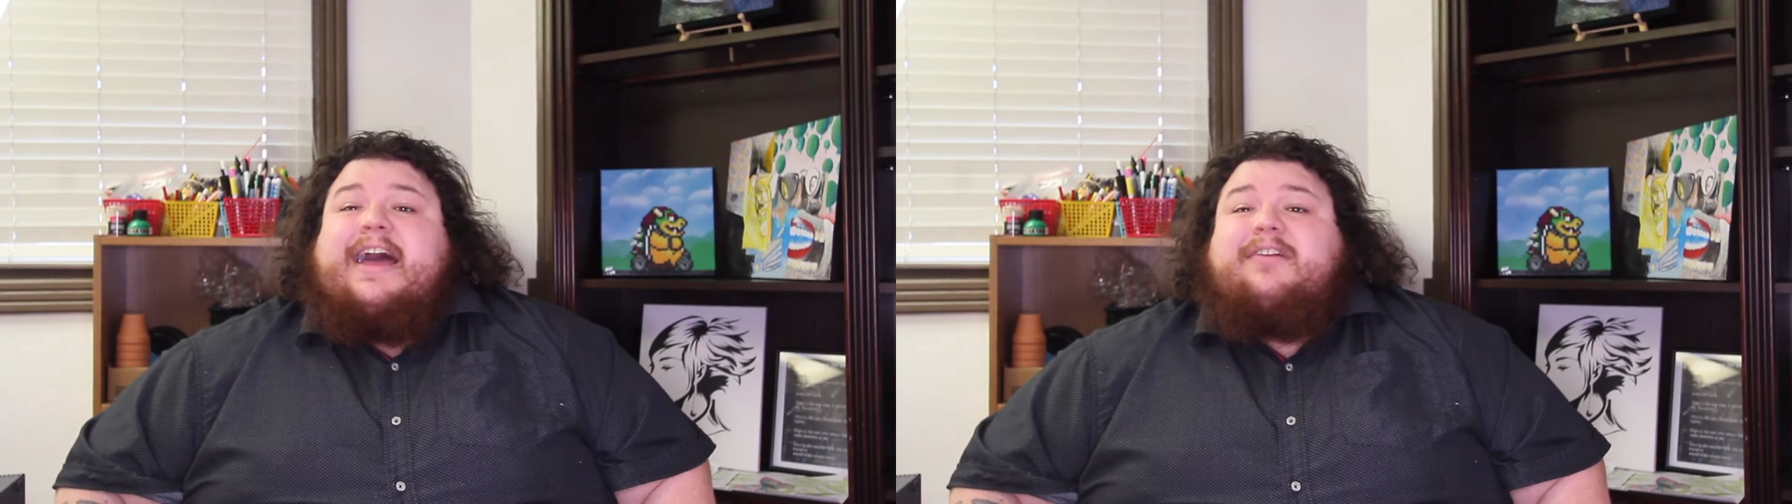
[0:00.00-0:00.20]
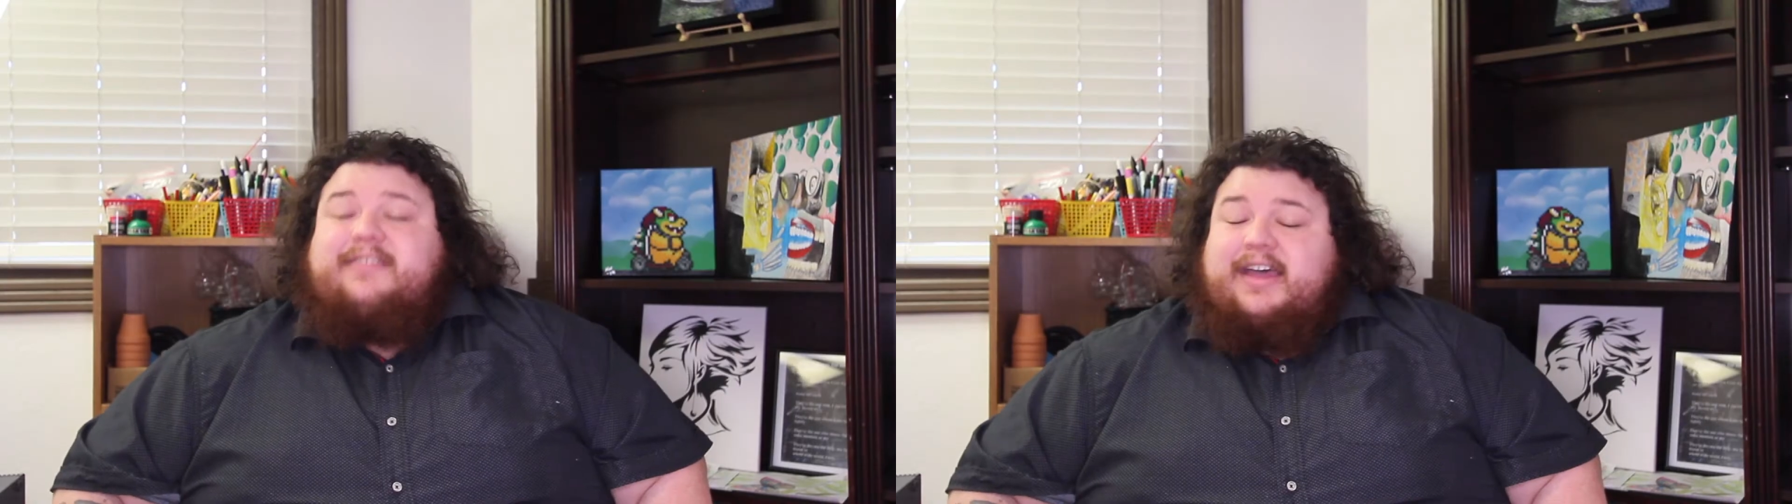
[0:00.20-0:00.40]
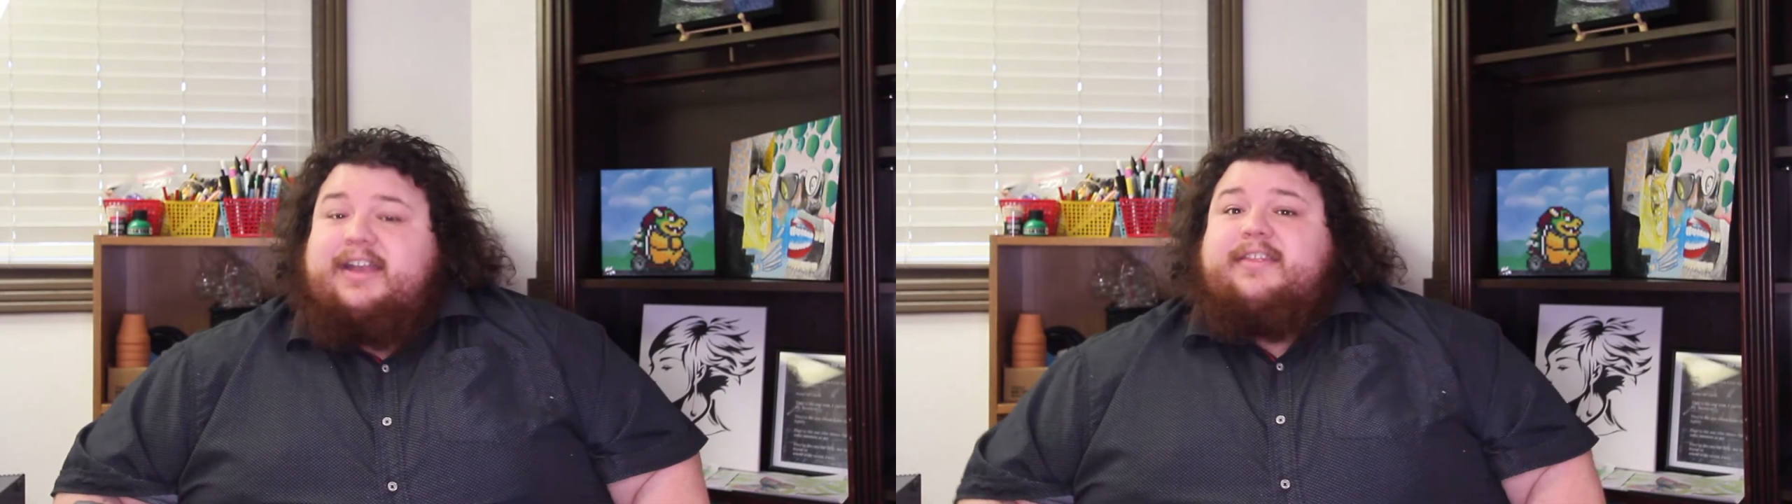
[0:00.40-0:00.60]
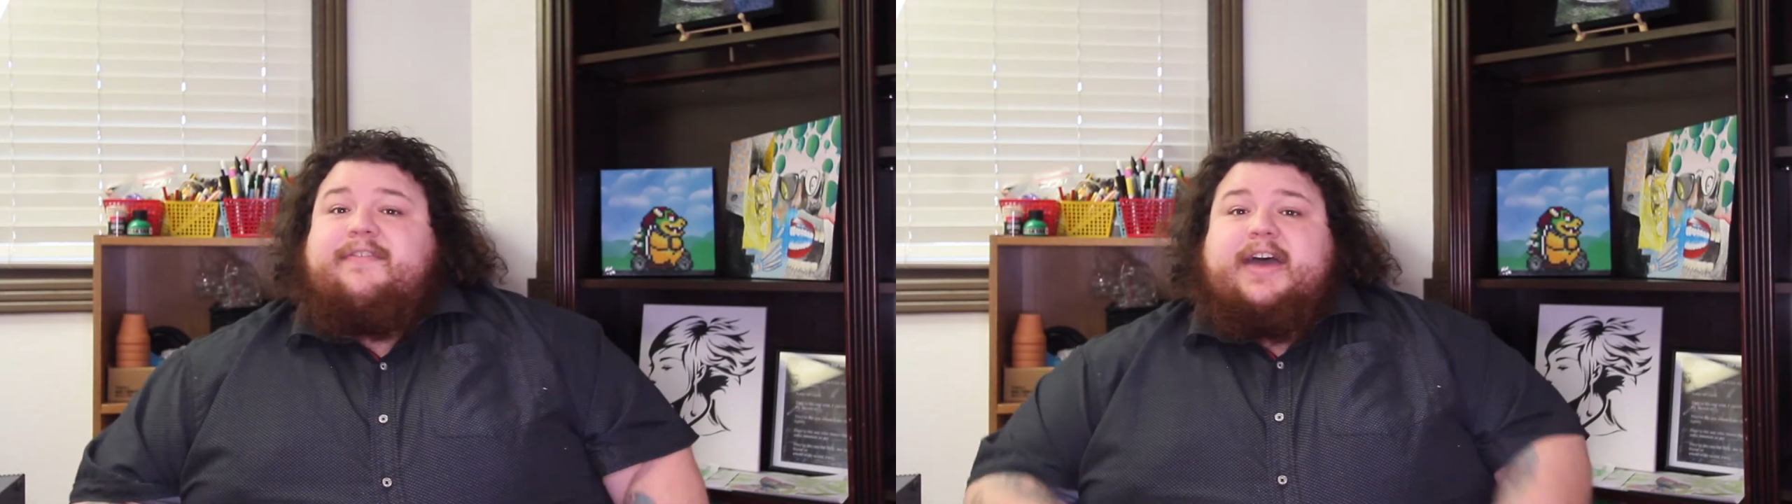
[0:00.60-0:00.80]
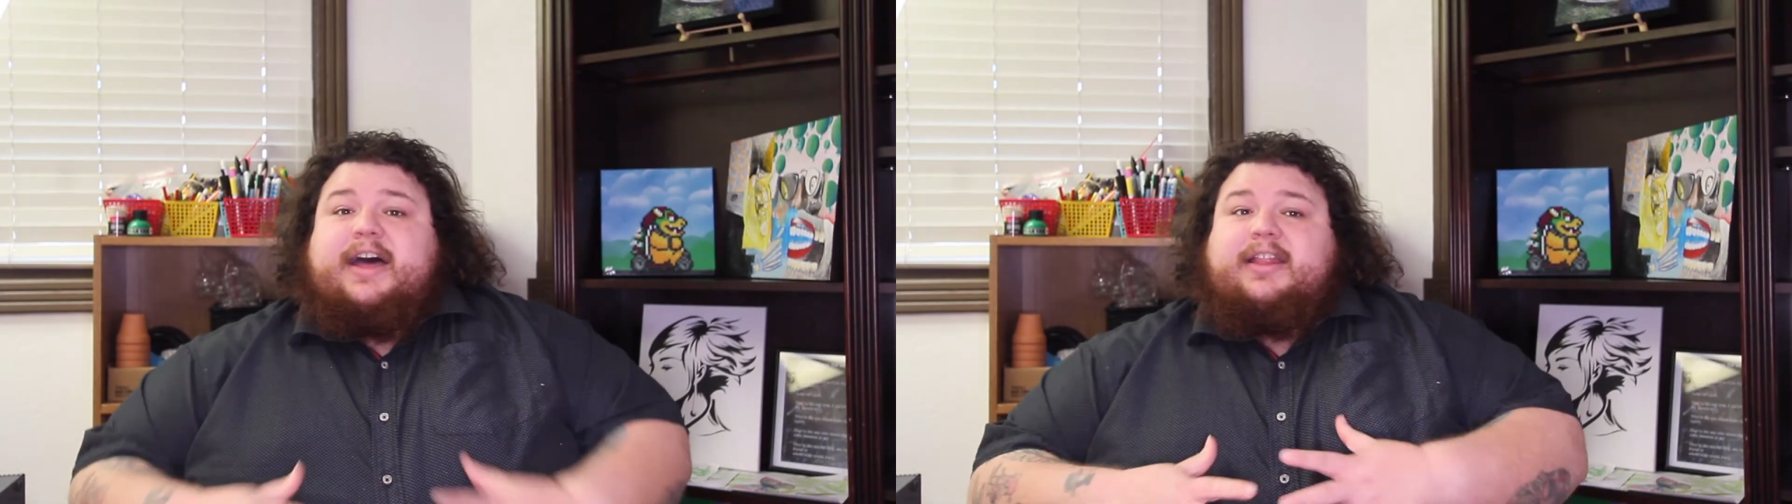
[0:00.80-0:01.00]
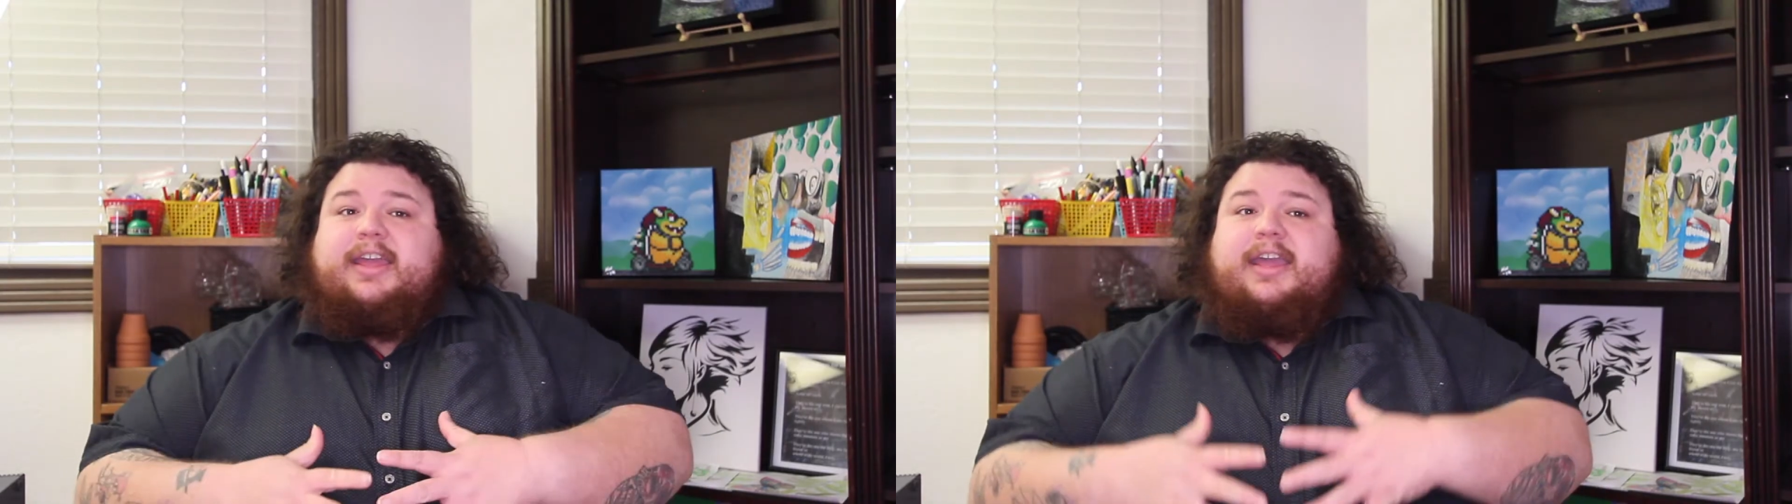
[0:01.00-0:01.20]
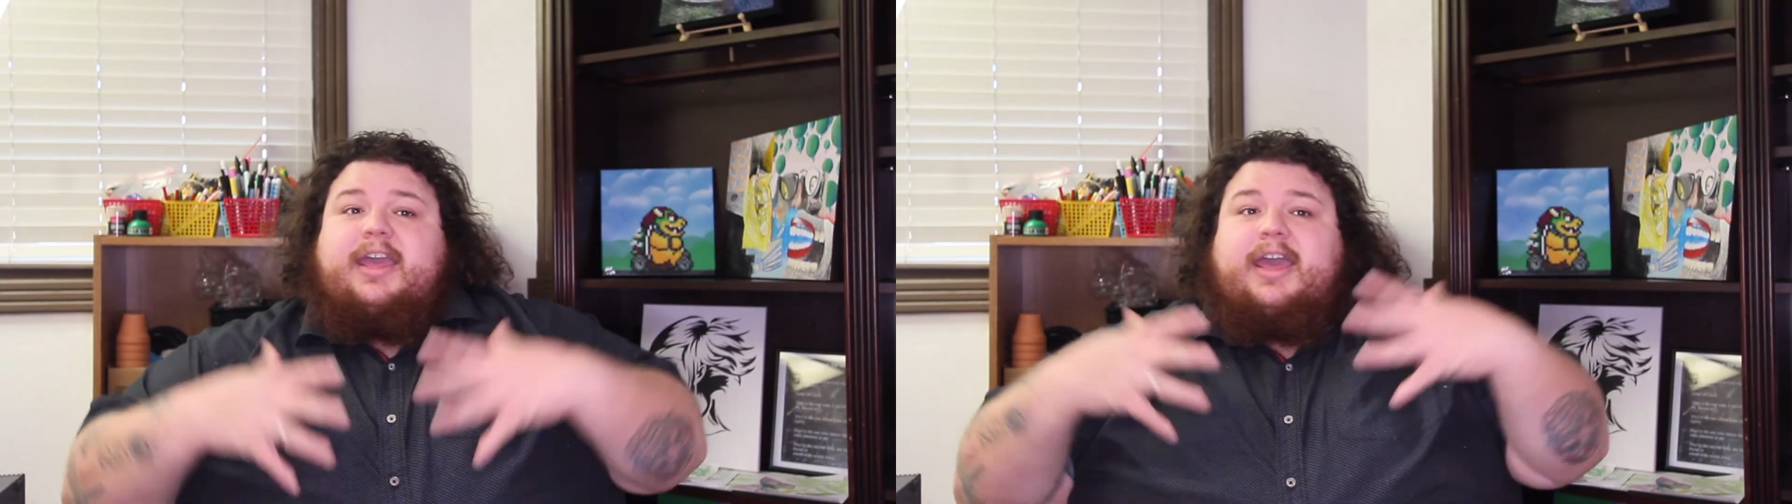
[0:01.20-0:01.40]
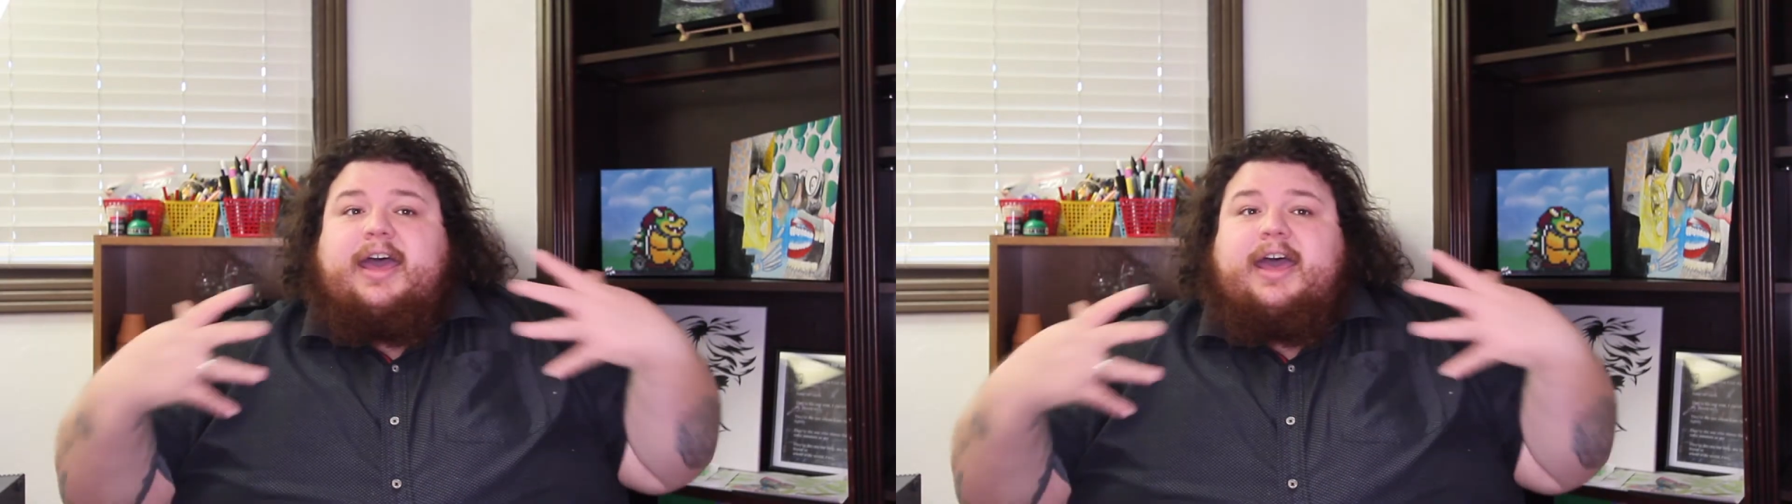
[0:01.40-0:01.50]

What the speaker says: outside of the Valley